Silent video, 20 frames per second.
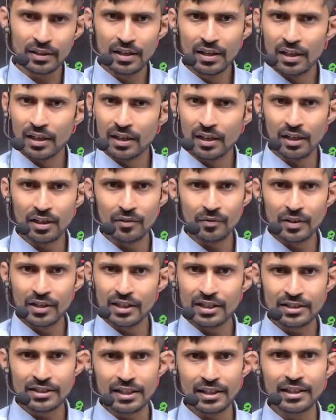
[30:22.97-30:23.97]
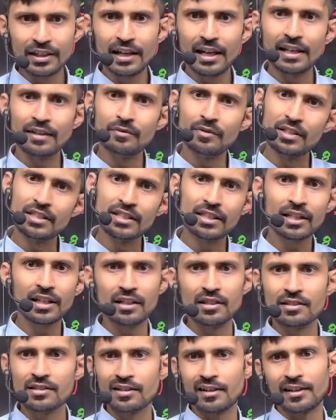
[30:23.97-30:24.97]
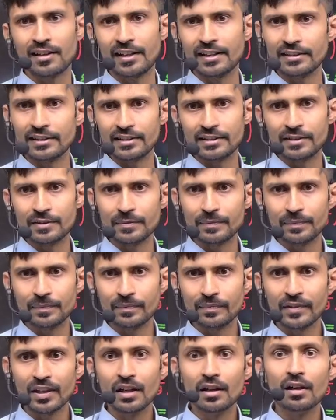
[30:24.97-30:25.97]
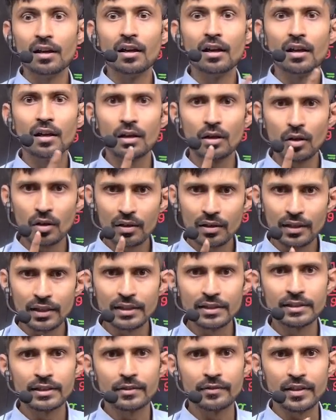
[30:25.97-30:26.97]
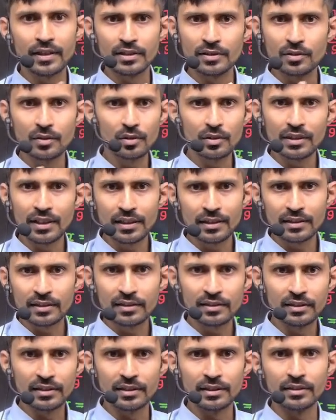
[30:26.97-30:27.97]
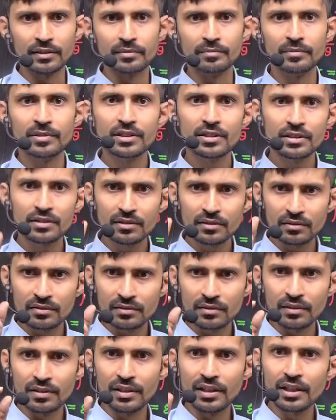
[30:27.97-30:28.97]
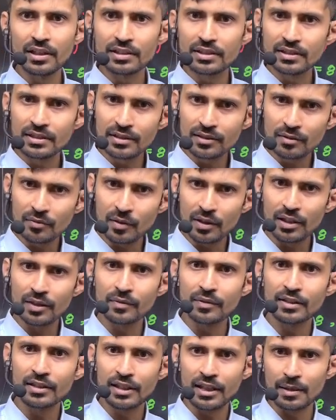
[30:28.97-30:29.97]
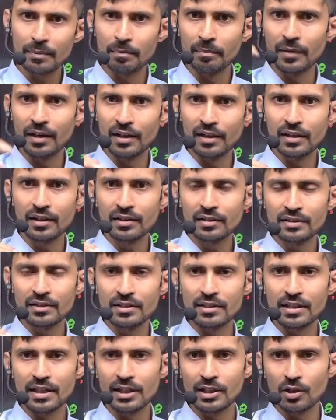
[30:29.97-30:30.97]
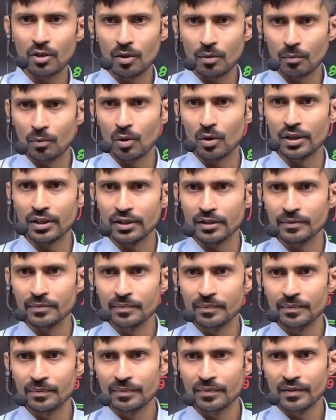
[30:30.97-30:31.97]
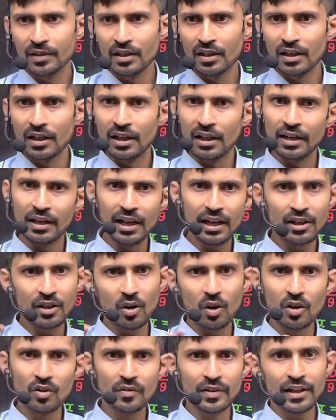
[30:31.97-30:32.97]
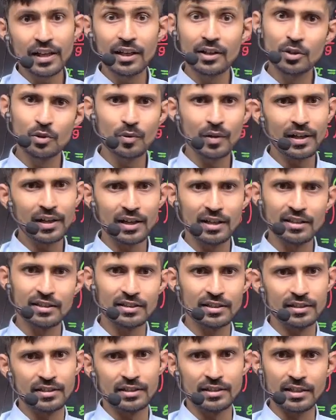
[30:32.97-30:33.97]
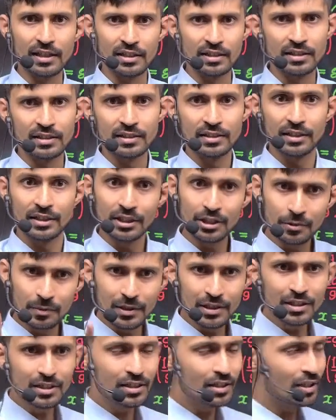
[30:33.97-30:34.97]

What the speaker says: girl will study and will say girls are like this. Not nature wise, not that thing. Means nature, whatever they have made na, inside our body. That all we can do analysis. Yes. It means